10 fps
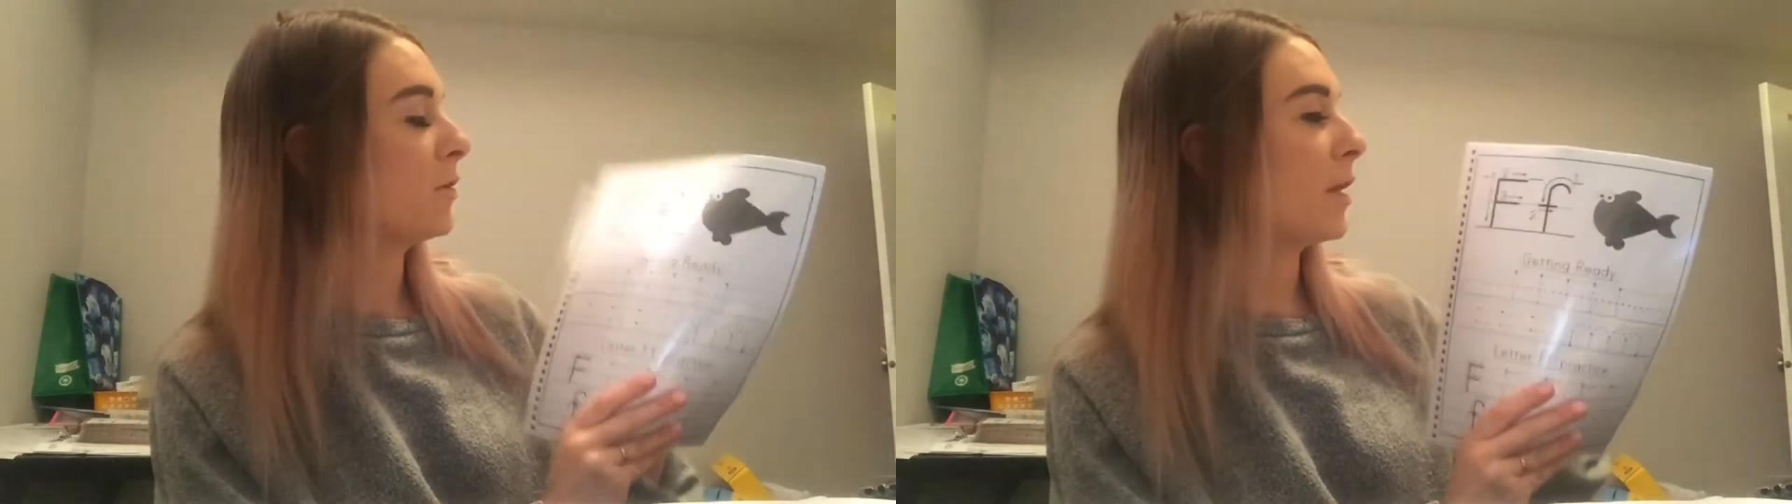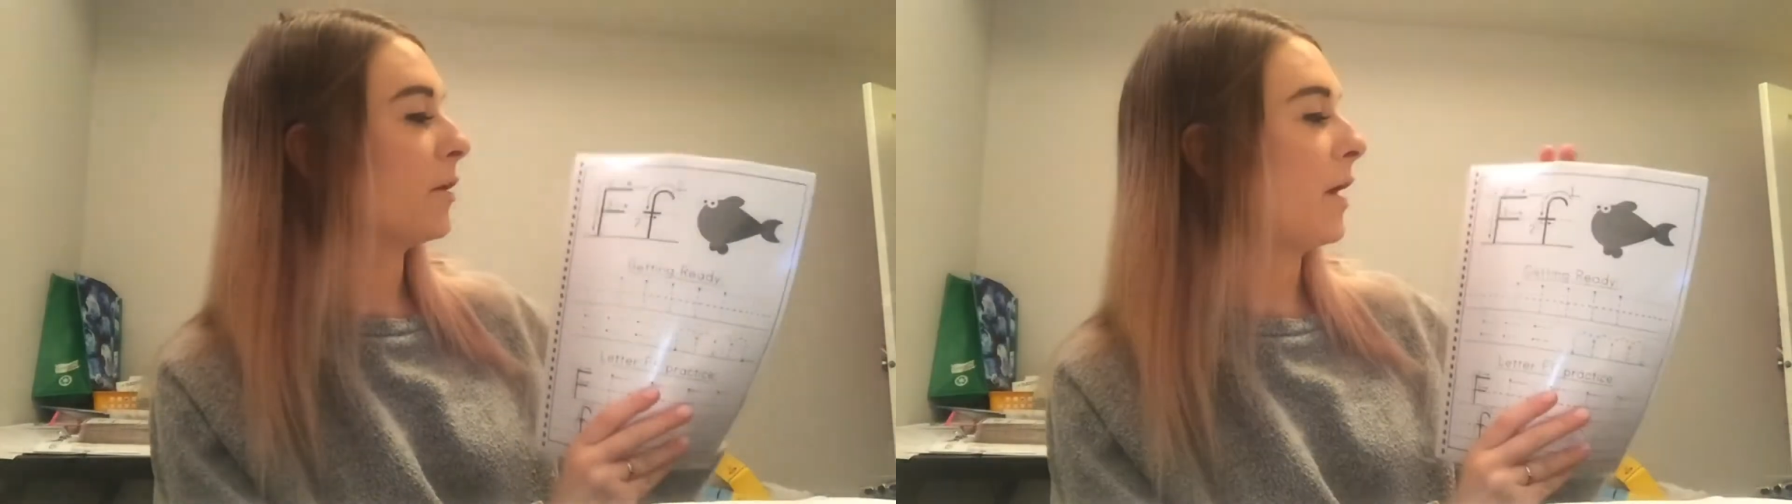
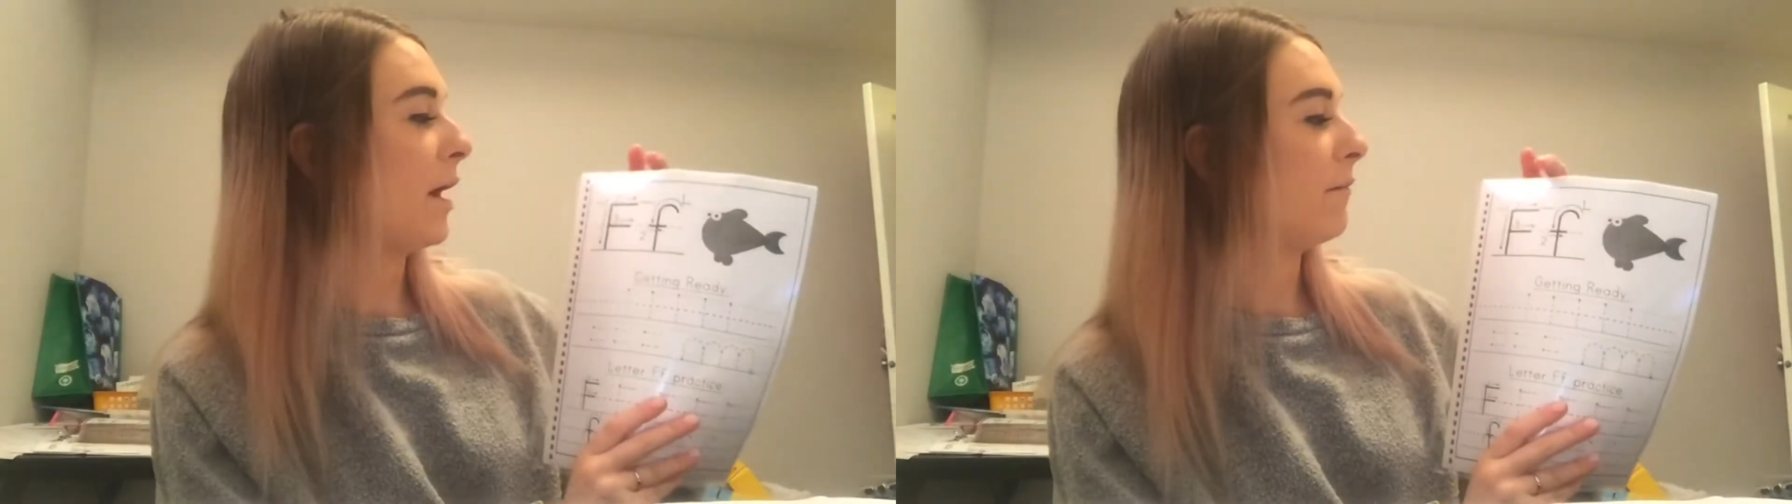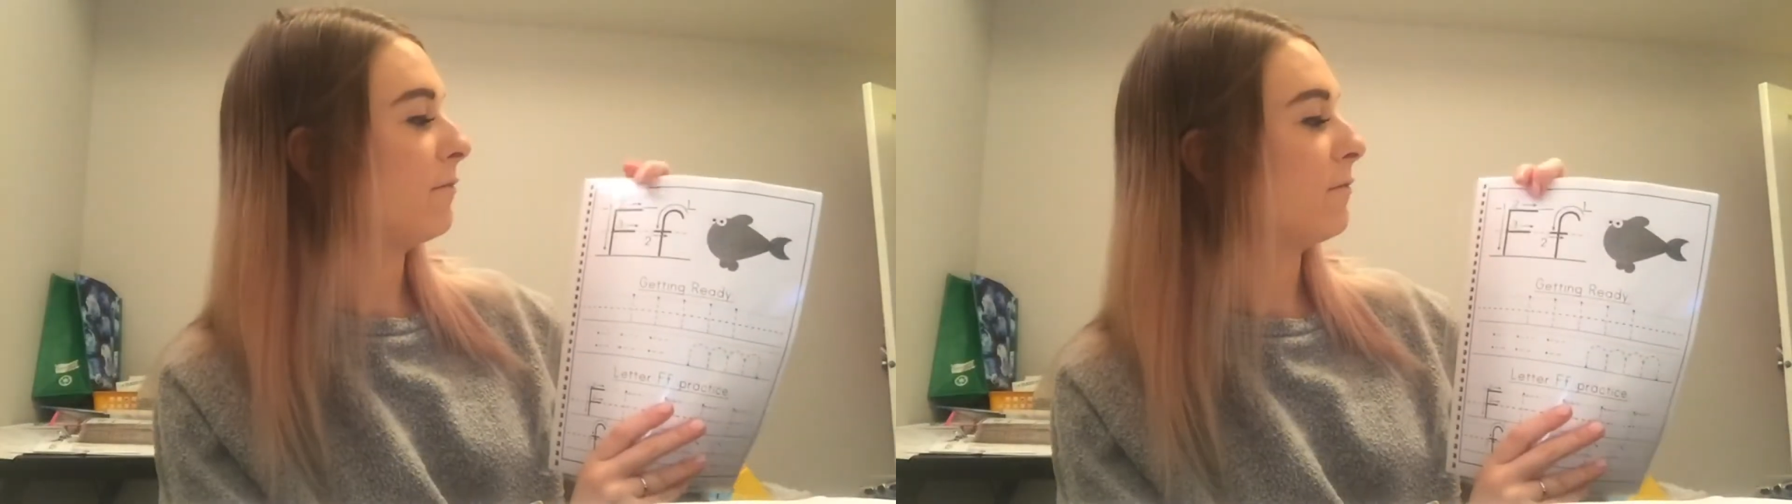letter
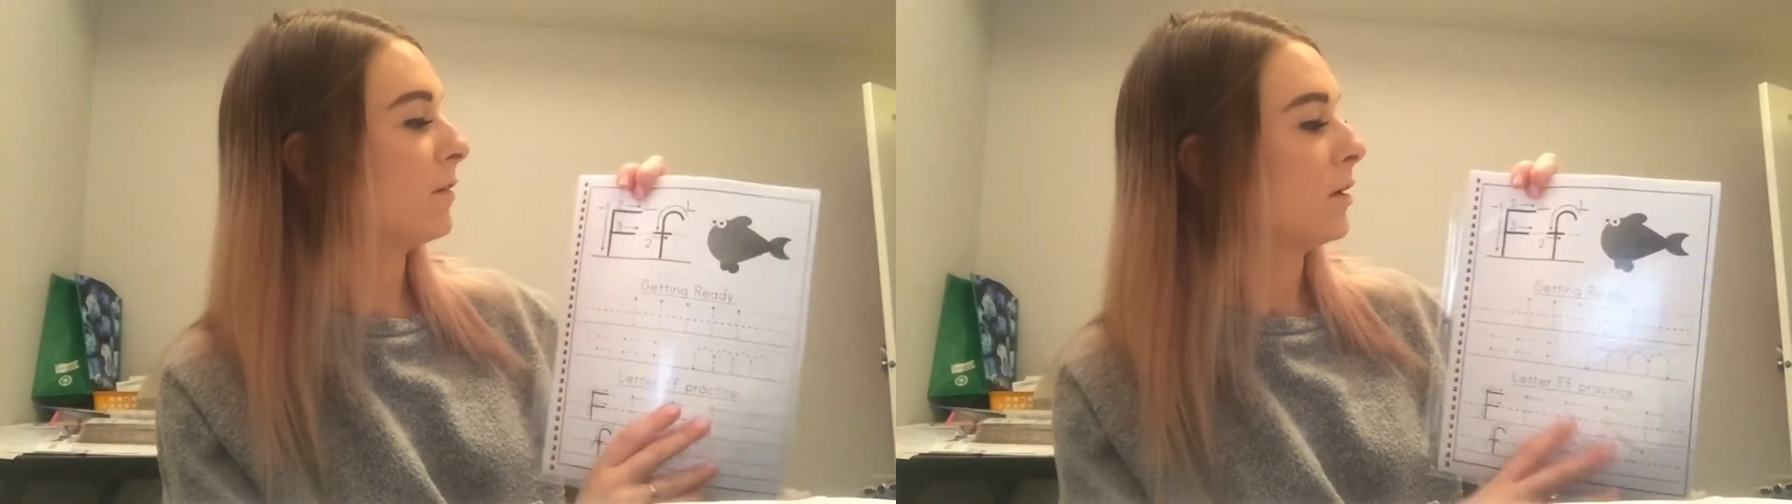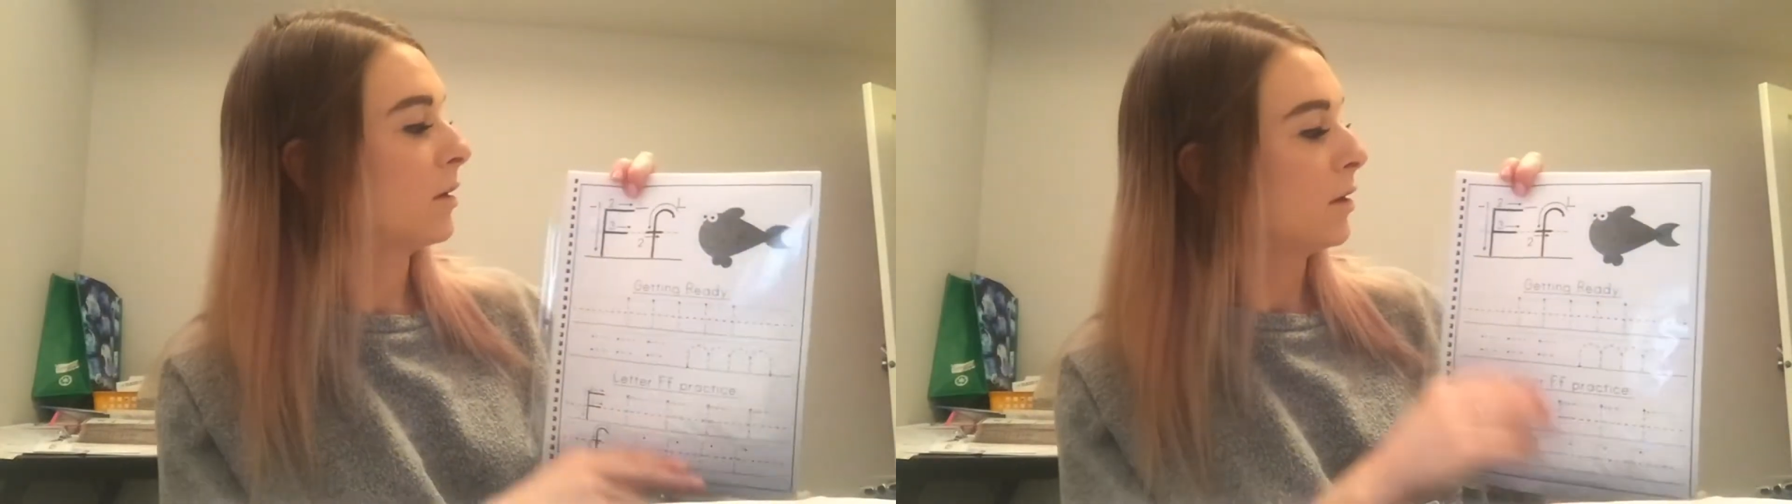F,
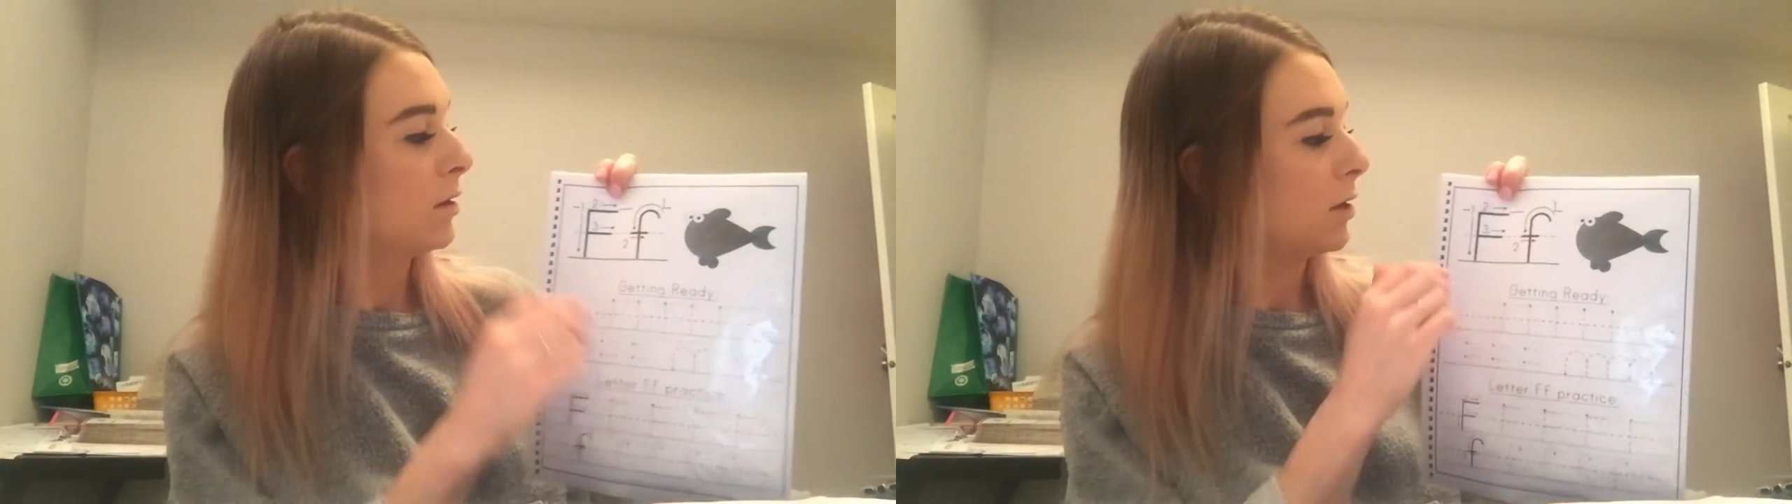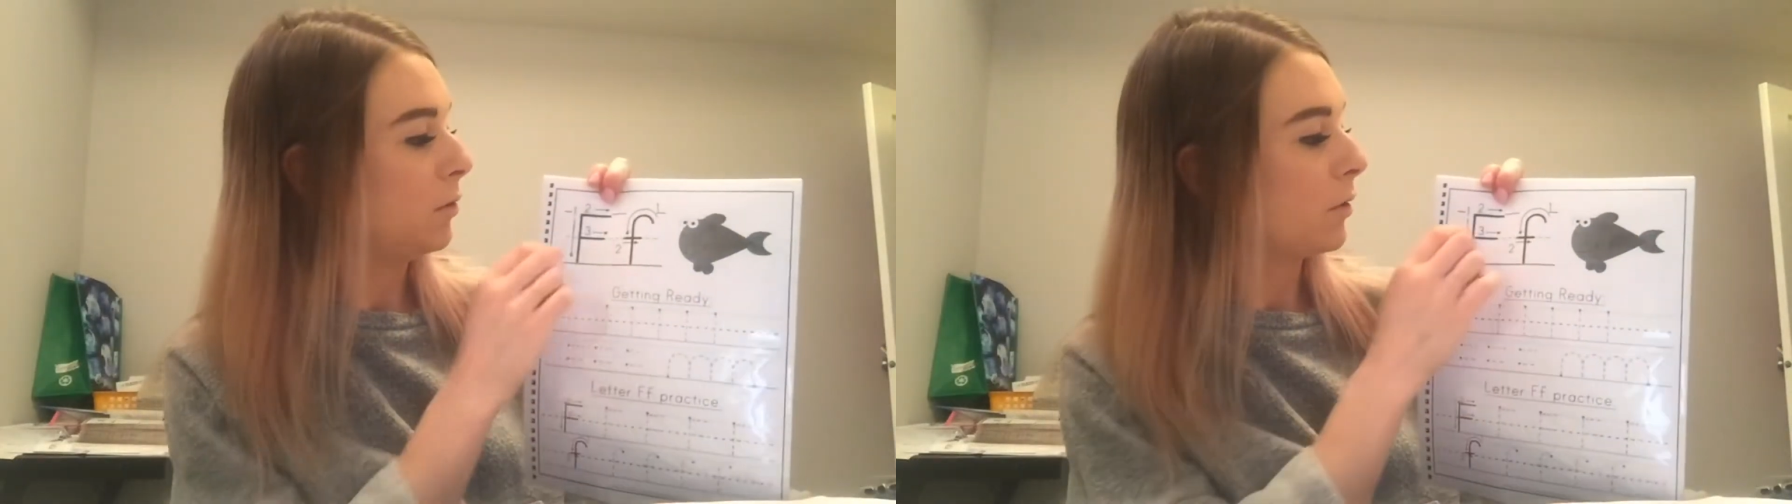
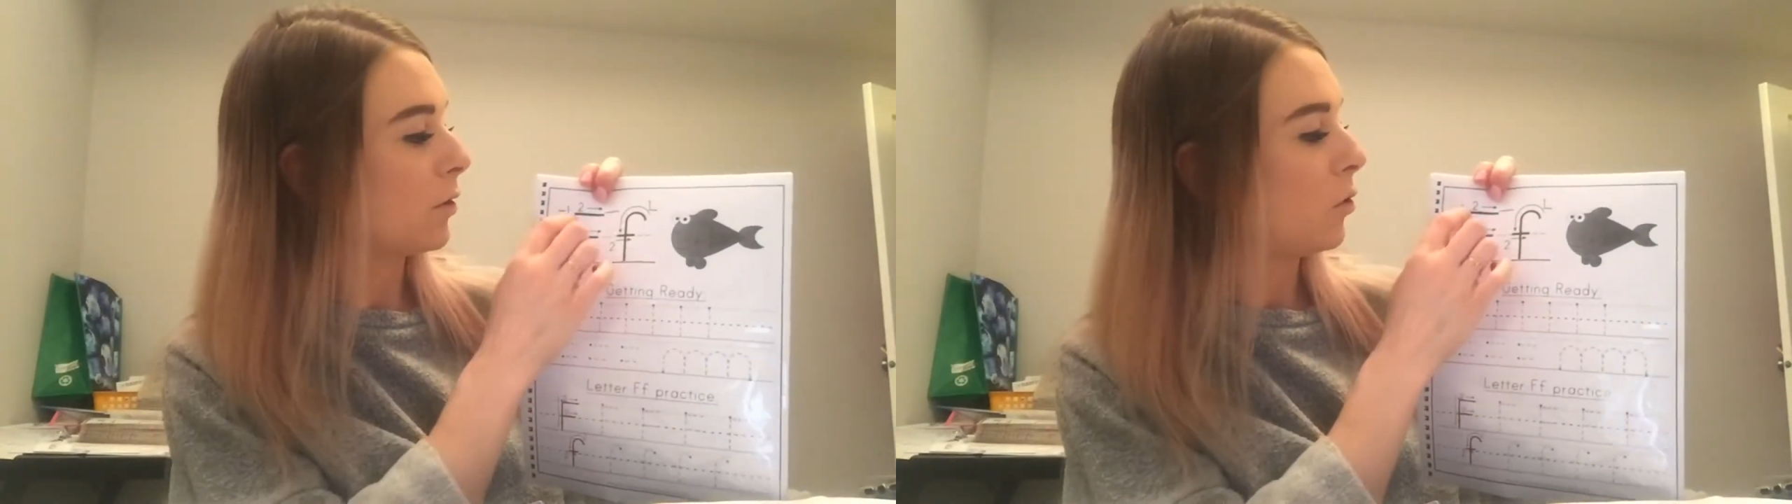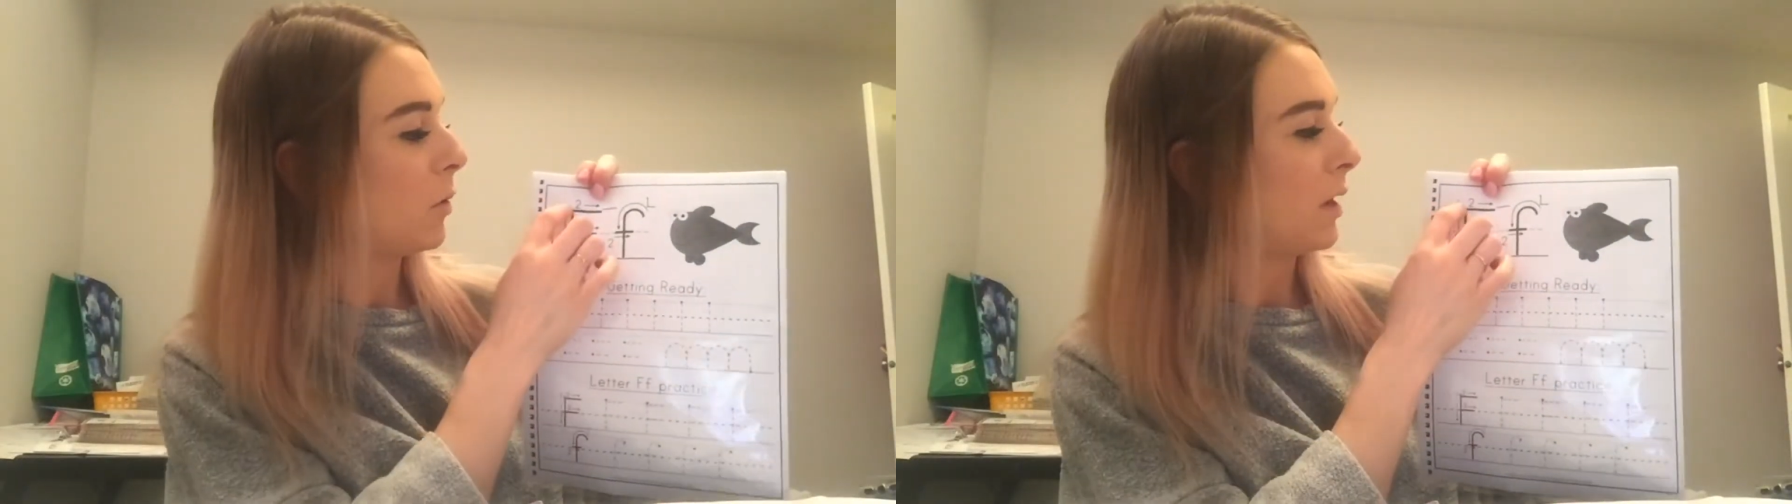you are
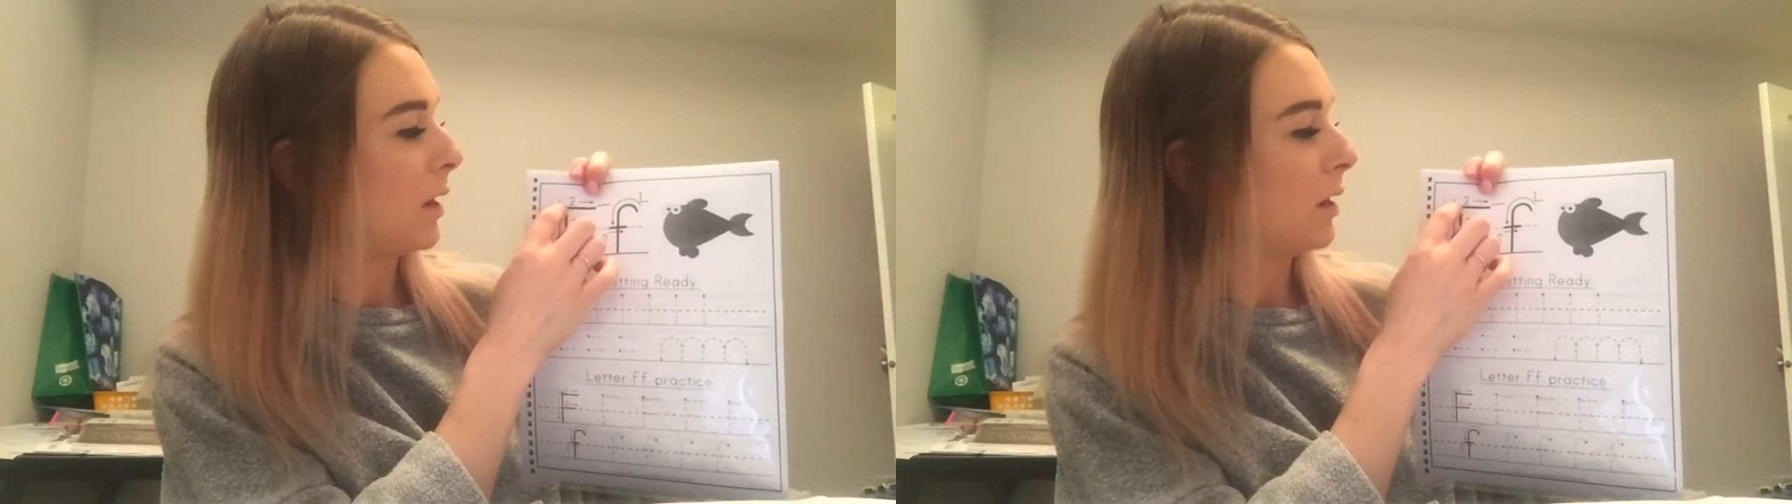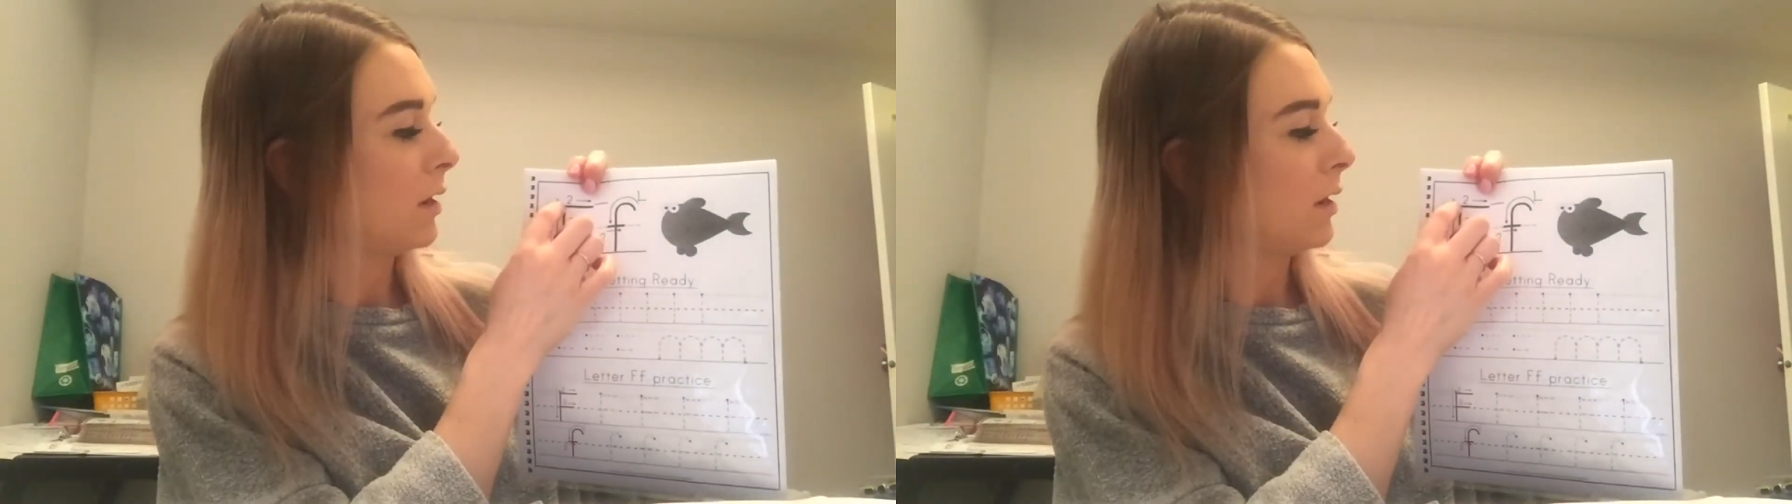going,